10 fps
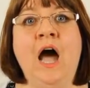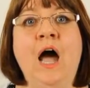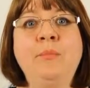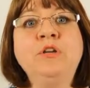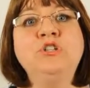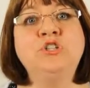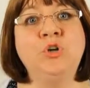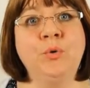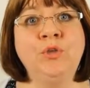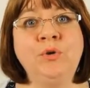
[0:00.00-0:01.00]
I'm going to
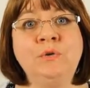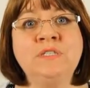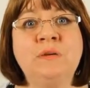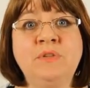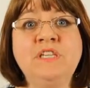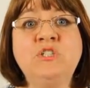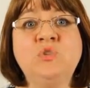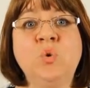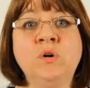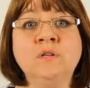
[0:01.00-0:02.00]
show you some of these
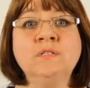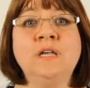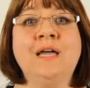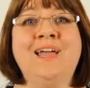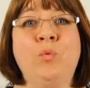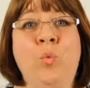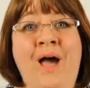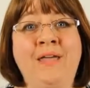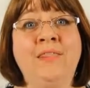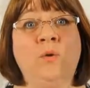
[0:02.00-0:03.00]
tools and
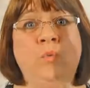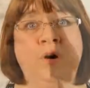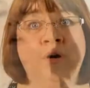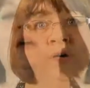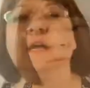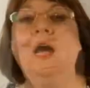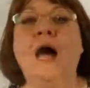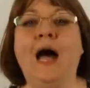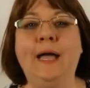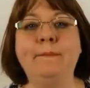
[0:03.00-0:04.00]
why they work.
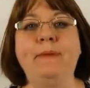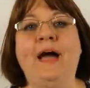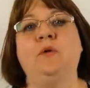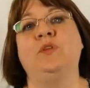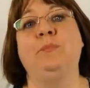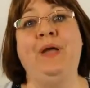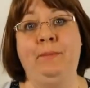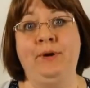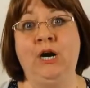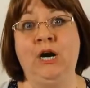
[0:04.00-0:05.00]
I am back with
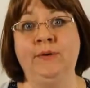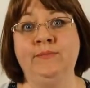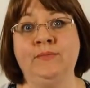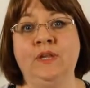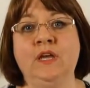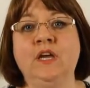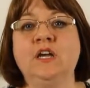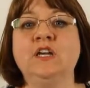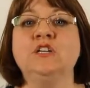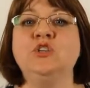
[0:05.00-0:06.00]
paper.
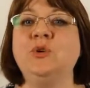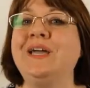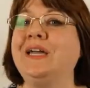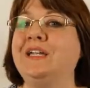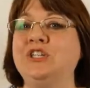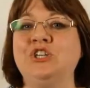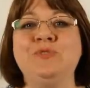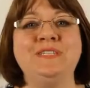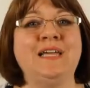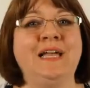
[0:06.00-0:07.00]
You can get into your
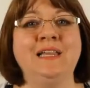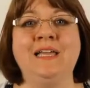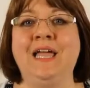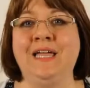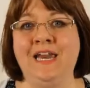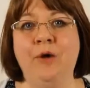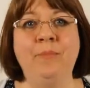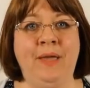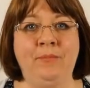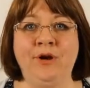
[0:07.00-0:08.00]
recycling and get out
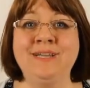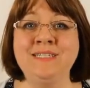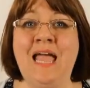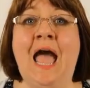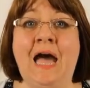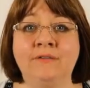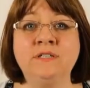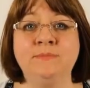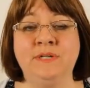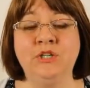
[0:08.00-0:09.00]
paper. It doesn't have
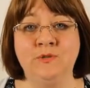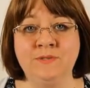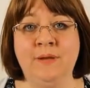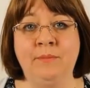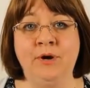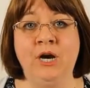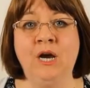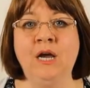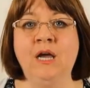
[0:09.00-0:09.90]
to be newspaper.